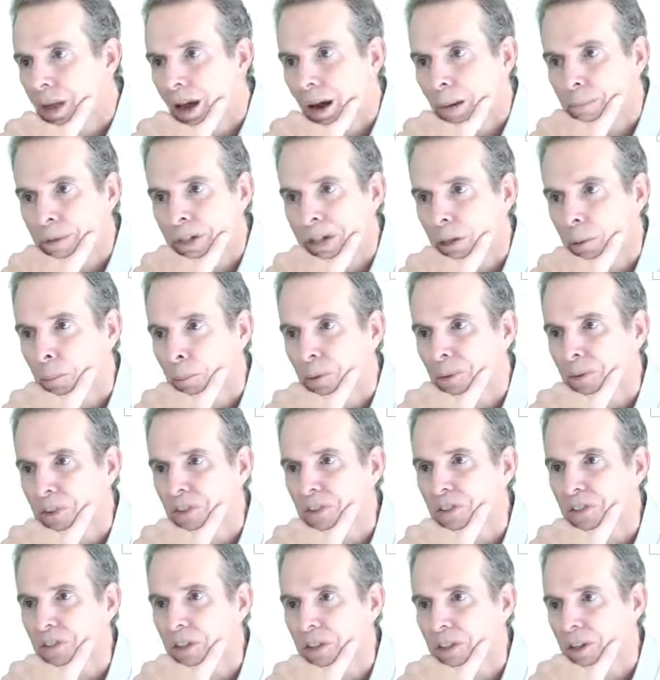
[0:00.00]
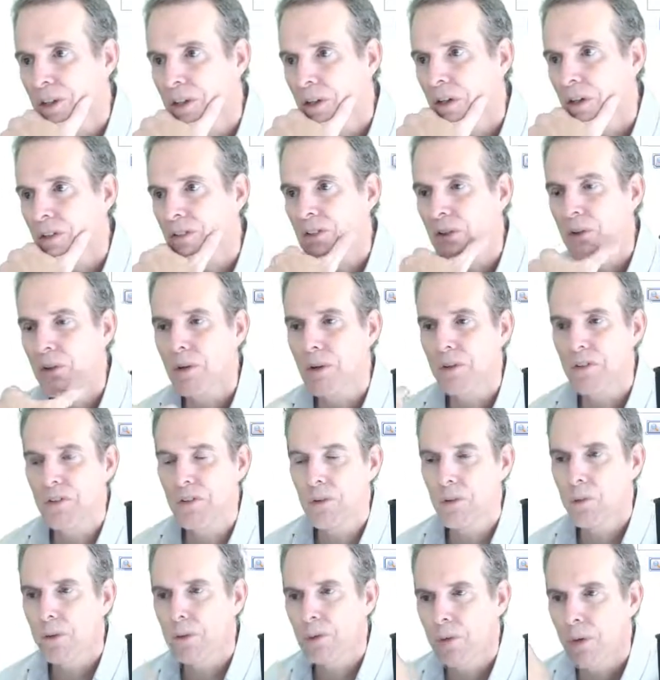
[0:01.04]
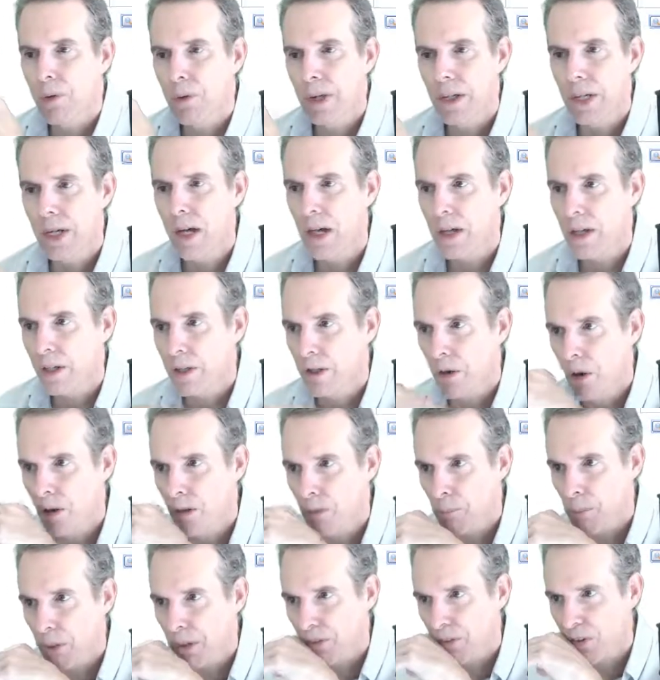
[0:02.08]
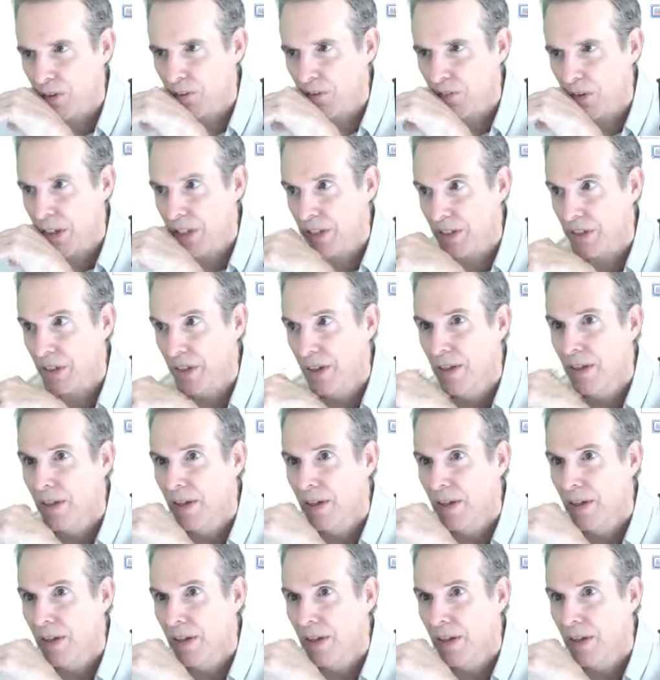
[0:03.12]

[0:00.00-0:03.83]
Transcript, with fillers: I'm not going to put the city in because I want to see what's going on in all of Pennsylvania.